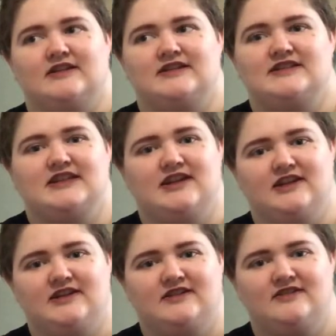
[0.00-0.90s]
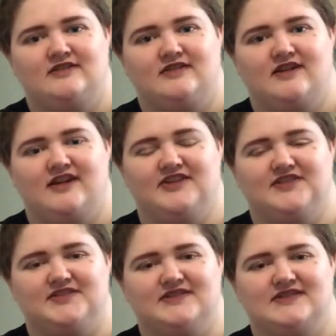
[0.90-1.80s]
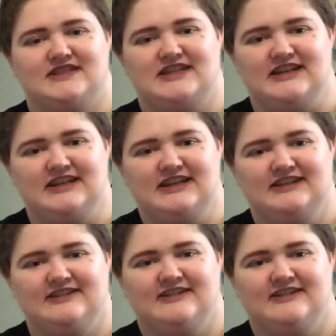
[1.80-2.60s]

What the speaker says: a tin of tea,